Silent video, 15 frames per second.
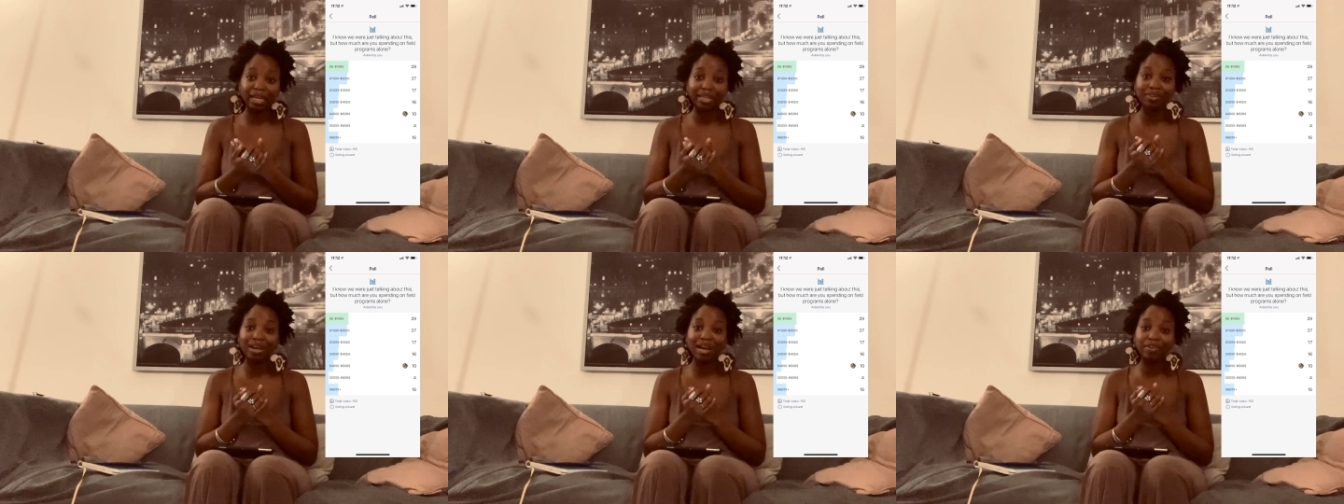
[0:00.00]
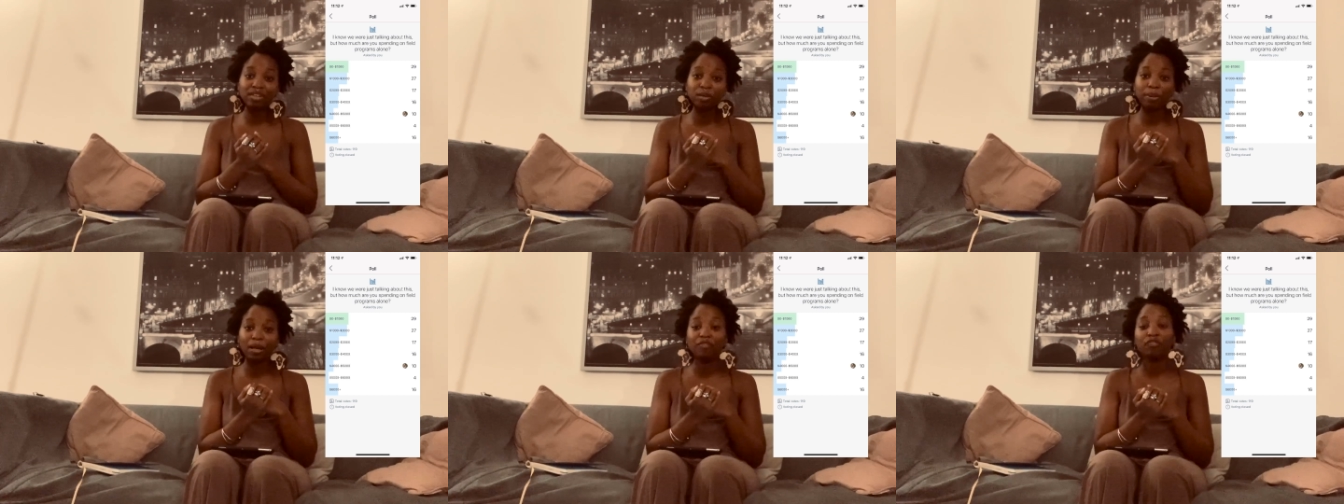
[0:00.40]
and you have
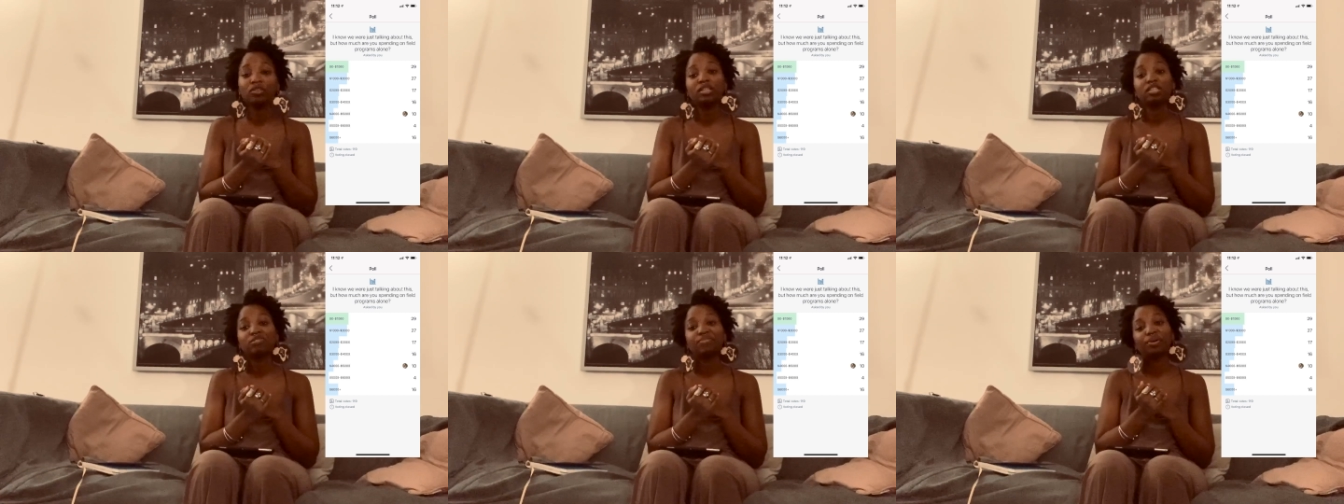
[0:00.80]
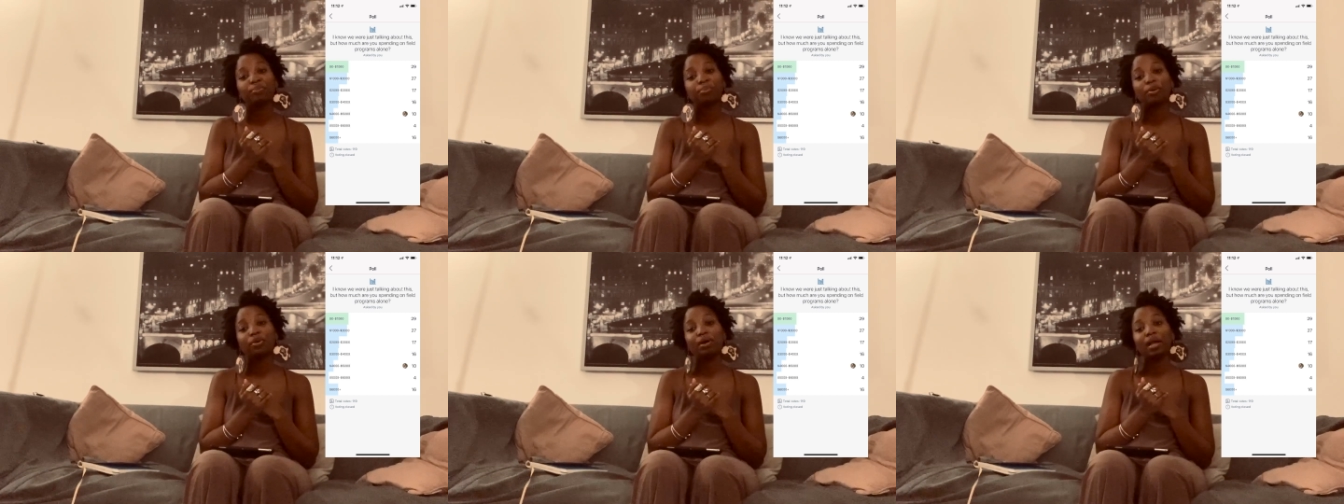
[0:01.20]
to pay for these
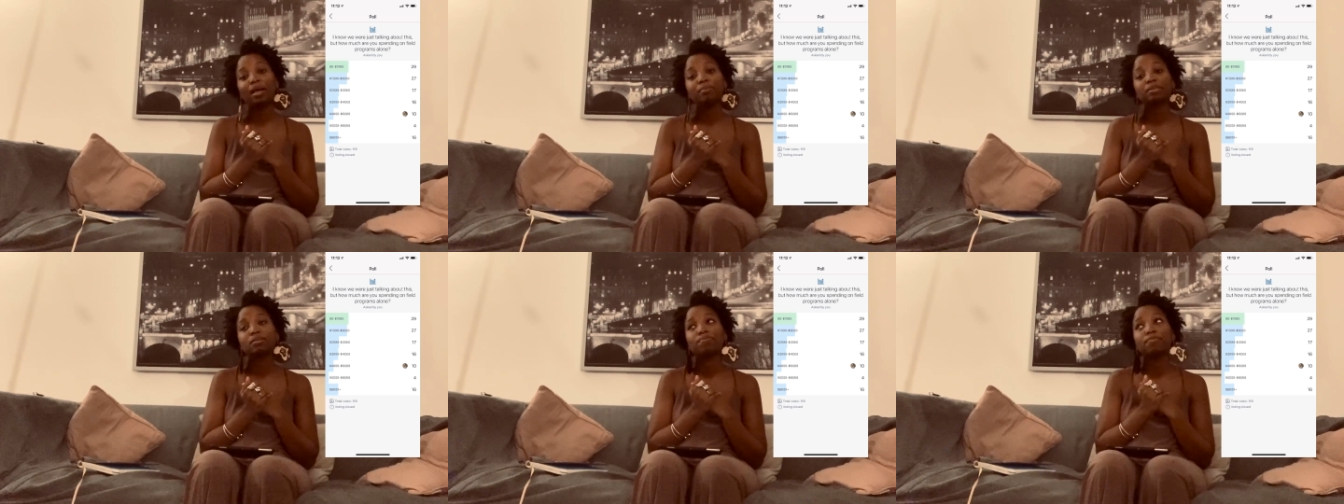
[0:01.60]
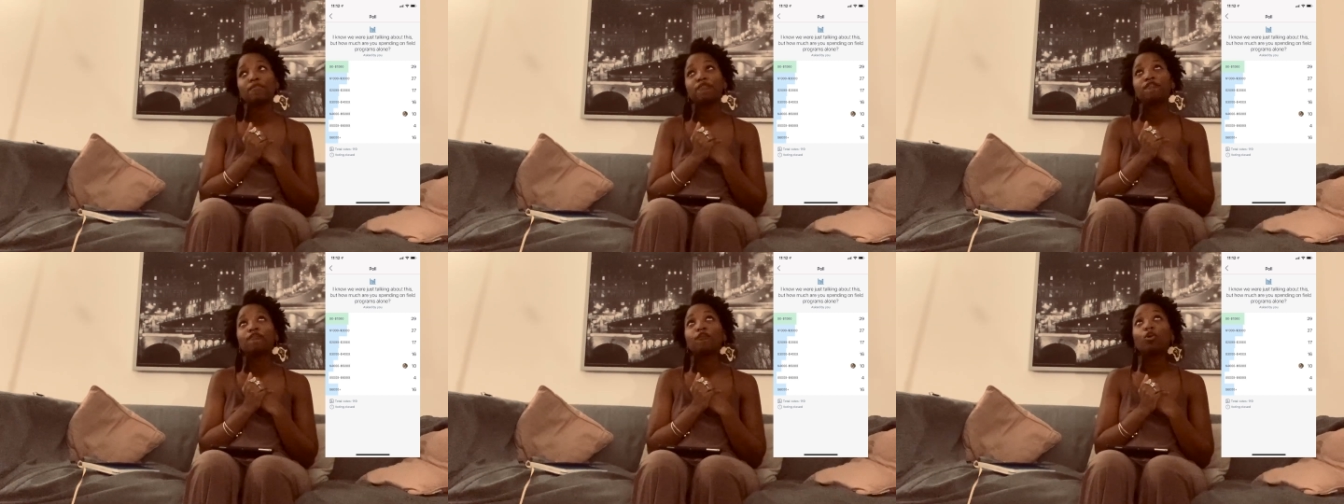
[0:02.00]
field programs
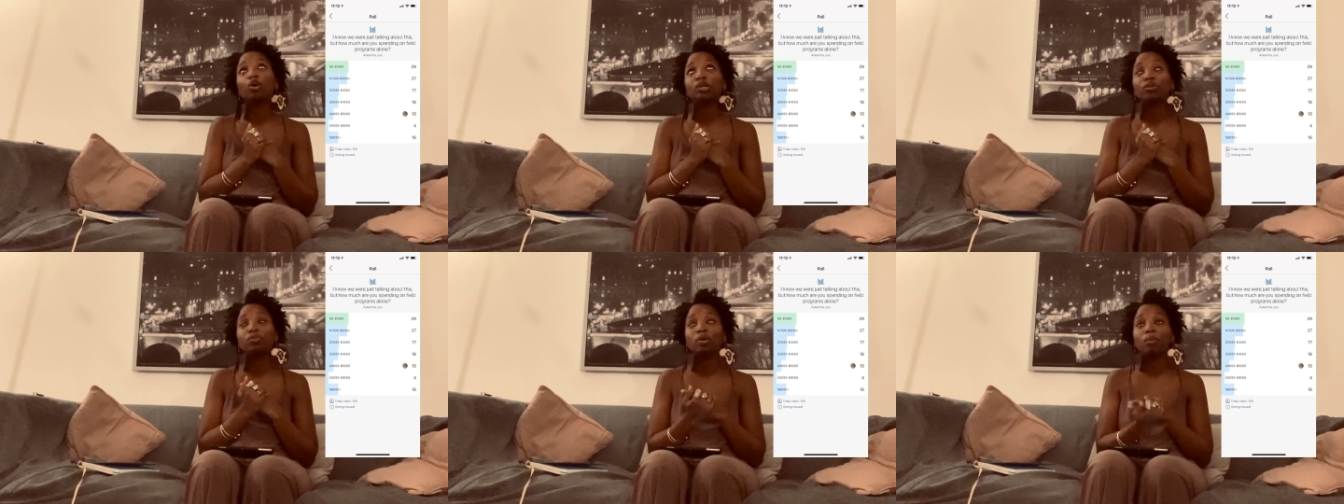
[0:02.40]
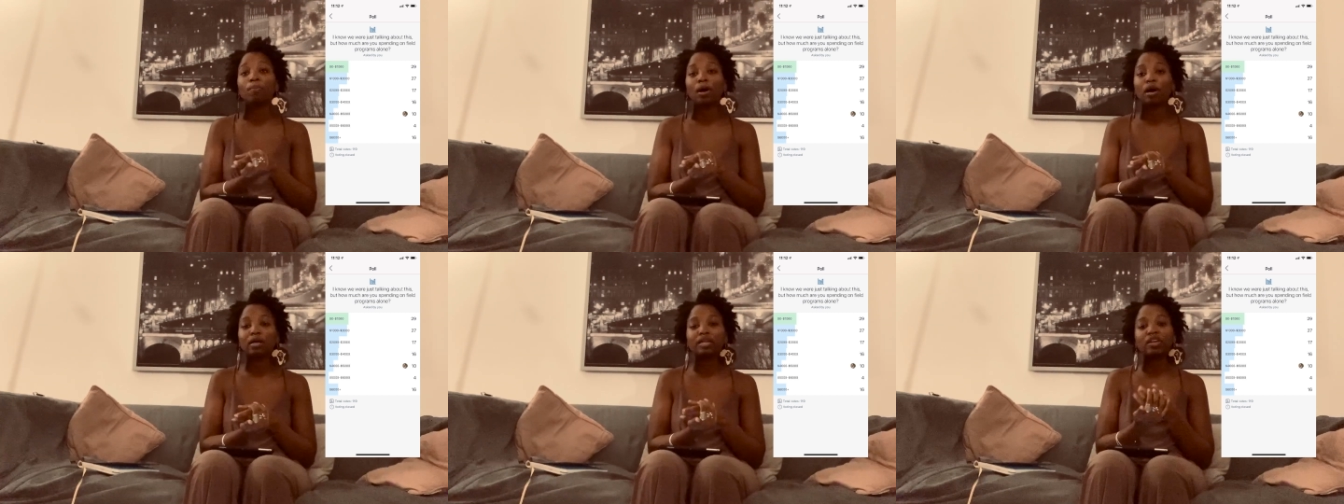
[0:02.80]
before you
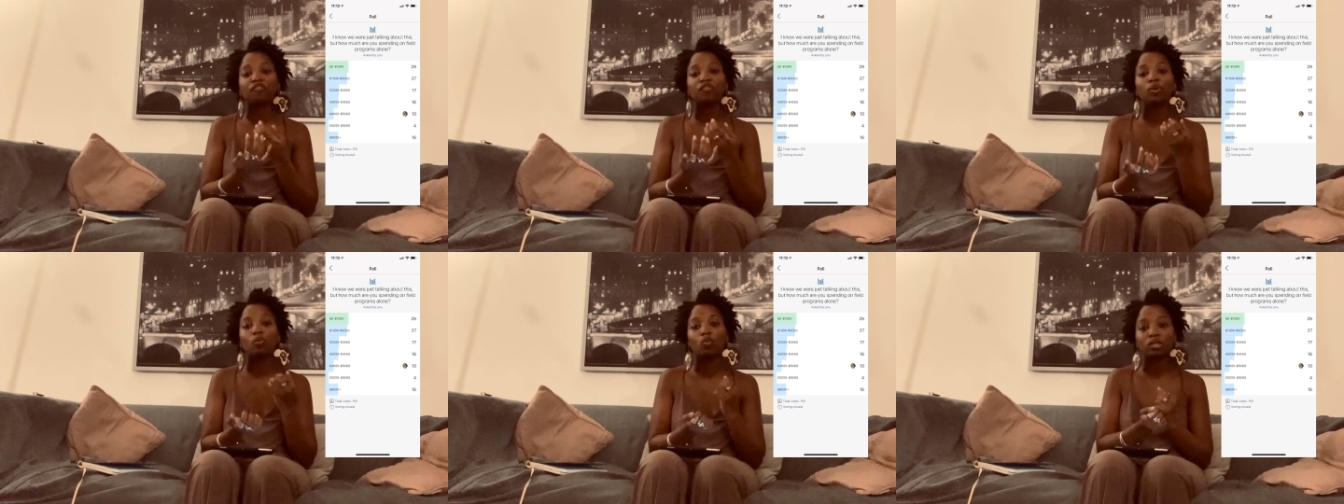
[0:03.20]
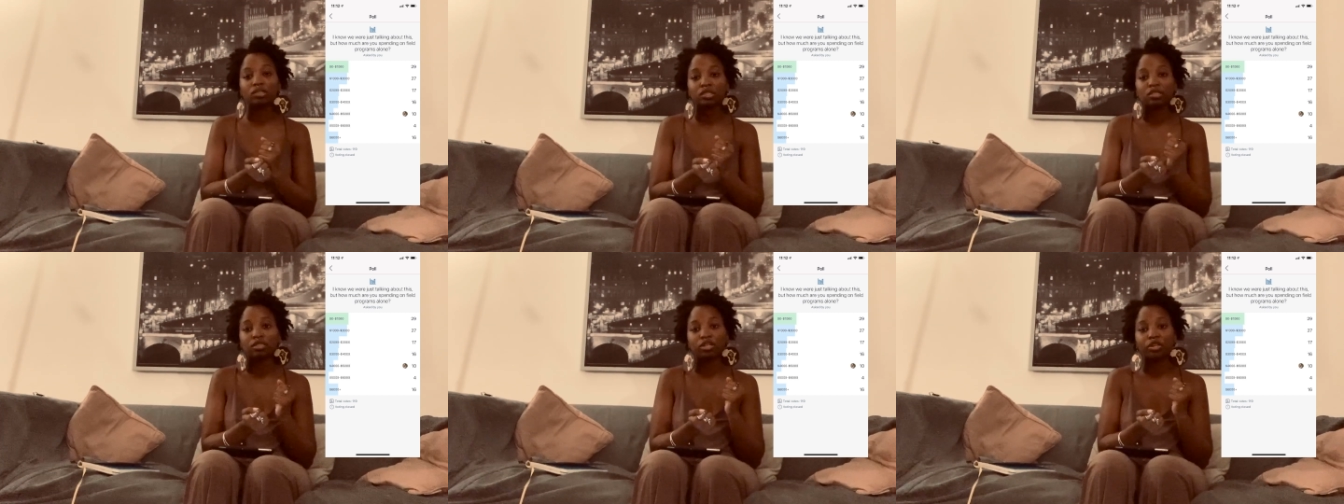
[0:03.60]
embark if you want
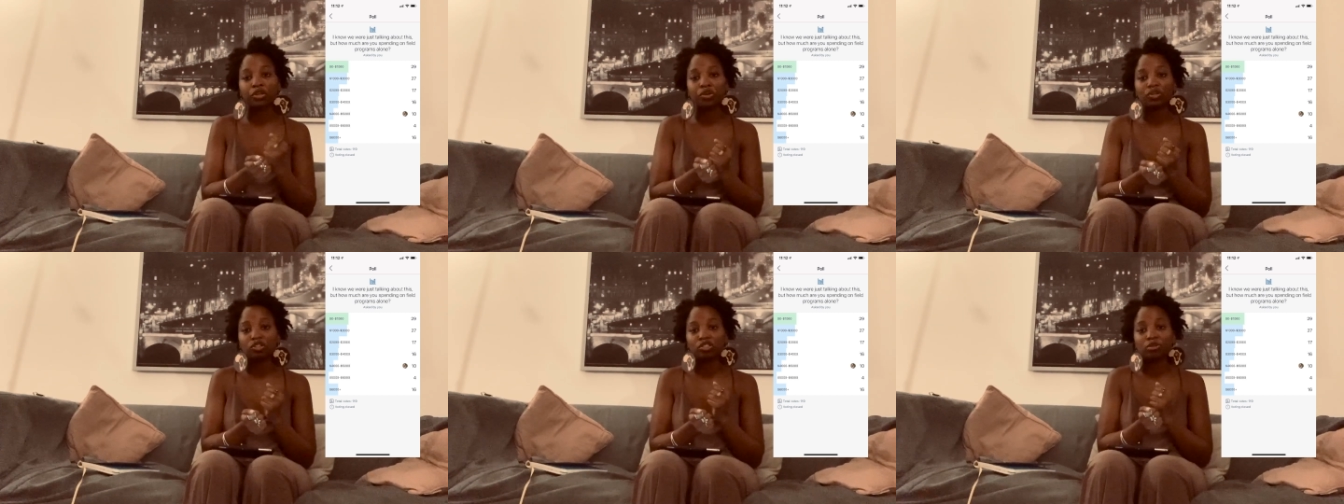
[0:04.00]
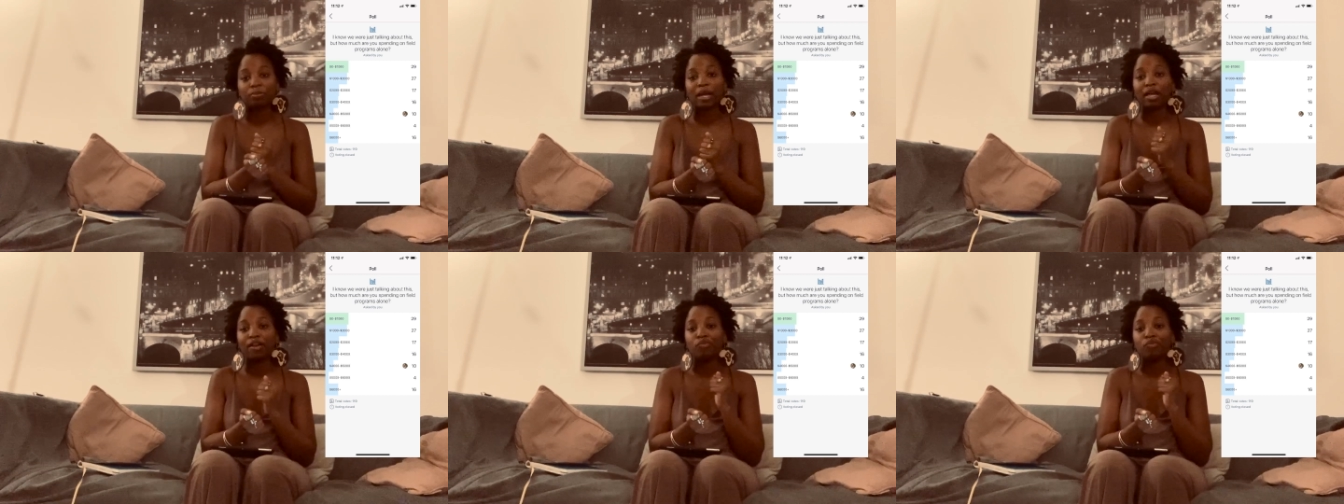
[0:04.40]
to secure your spot.